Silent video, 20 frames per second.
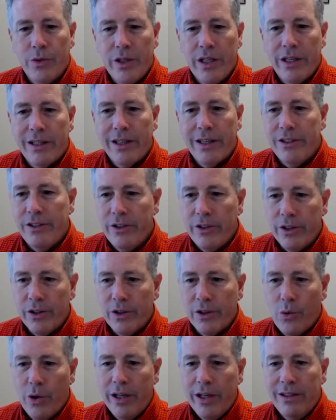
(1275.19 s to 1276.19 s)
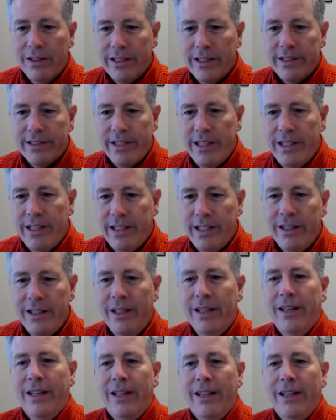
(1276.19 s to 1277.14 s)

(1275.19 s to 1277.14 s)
week. And you can quickly see,